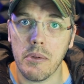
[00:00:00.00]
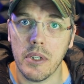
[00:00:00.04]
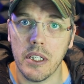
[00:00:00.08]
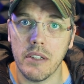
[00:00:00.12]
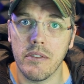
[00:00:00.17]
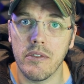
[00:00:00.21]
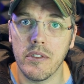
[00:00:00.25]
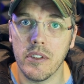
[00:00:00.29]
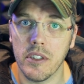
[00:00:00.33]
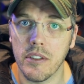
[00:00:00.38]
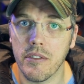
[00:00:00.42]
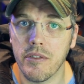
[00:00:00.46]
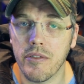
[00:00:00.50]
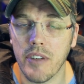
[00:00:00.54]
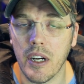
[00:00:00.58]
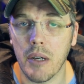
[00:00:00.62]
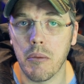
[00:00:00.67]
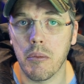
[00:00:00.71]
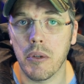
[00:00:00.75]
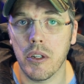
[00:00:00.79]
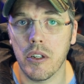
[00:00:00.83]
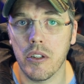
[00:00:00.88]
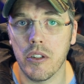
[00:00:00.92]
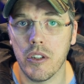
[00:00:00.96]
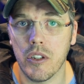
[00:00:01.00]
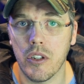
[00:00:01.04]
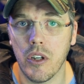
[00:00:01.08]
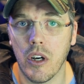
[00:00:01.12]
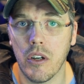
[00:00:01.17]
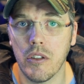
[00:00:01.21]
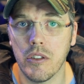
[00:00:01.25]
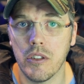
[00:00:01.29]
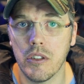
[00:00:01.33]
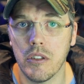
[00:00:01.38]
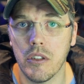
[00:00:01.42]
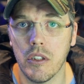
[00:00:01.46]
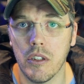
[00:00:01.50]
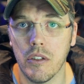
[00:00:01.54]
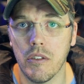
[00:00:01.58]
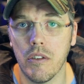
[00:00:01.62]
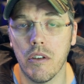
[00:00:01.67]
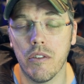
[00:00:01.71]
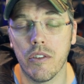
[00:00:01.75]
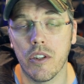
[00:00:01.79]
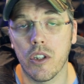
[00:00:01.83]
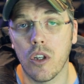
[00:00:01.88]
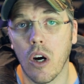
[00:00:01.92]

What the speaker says: given the framework of the